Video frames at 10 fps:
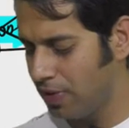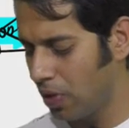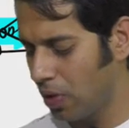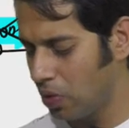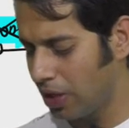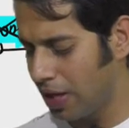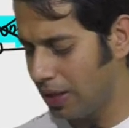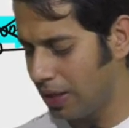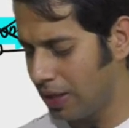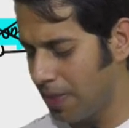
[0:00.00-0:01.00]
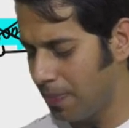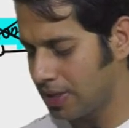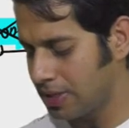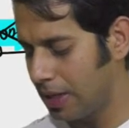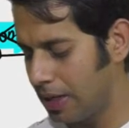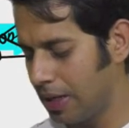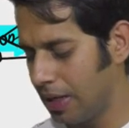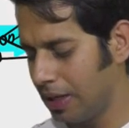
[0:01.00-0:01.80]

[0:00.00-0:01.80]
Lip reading: for you, take 10%,